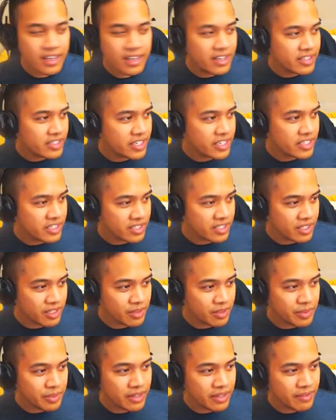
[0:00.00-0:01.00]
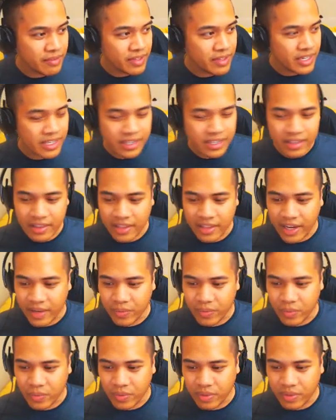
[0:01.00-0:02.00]
changed a little bit of the
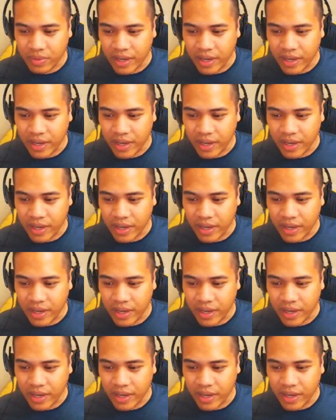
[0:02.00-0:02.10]
line